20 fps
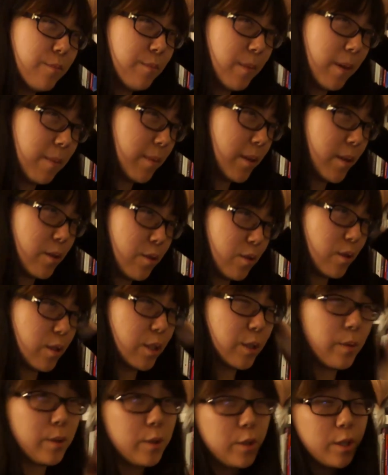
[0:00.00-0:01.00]
maybe I should
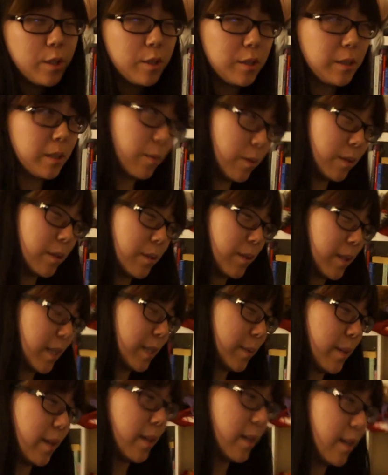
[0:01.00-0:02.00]
just switch it to so-and-so.
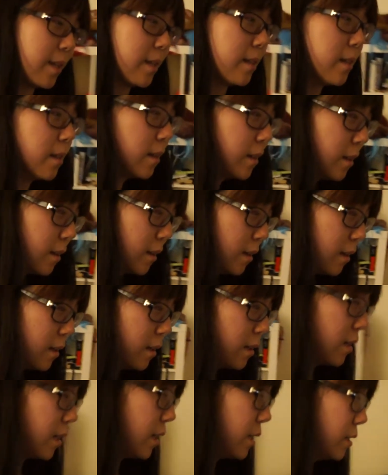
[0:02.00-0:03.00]
That's what I did.
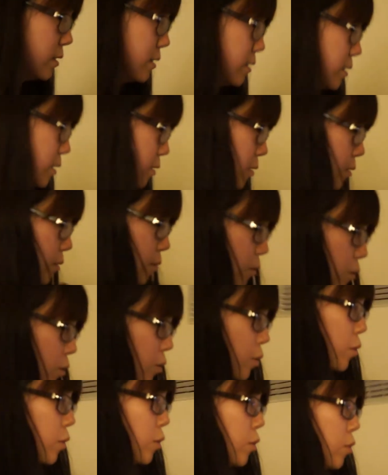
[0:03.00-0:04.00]
Yeah,
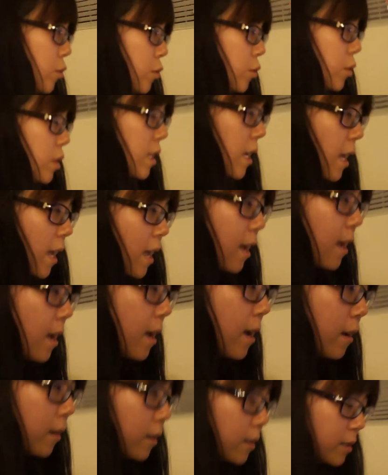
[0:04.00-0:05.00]
so
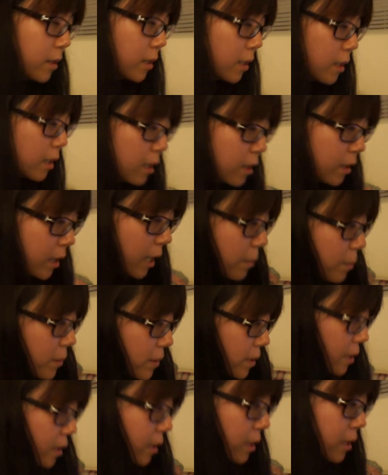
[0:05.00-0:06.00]
yeah, because that
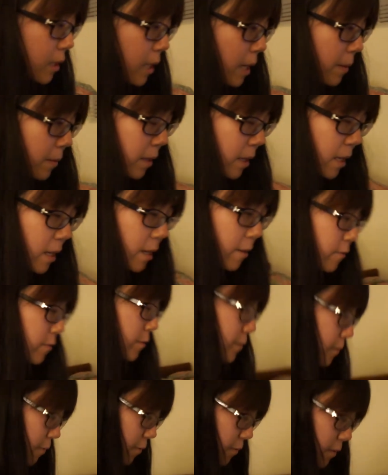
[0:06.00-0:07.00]
person doesn't have a
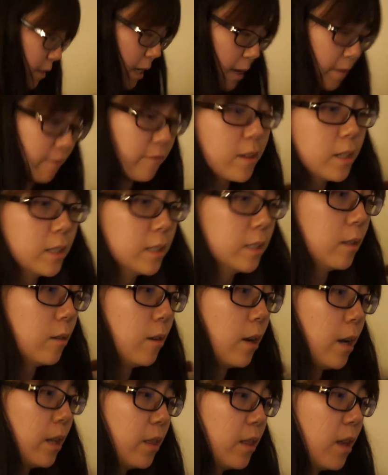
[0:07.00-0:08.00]
gift,
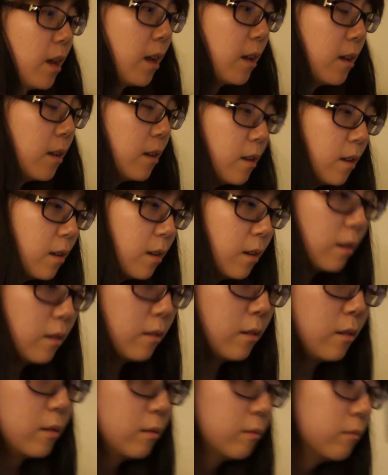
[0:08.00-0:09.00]
so I thought,
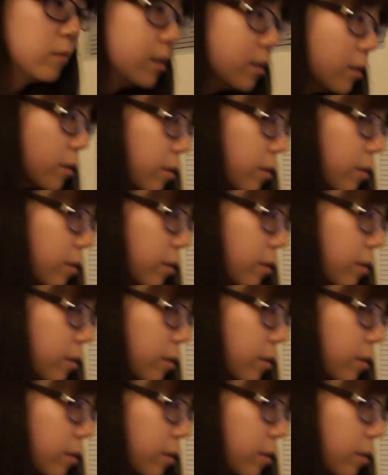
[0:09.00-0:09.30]
you know, let's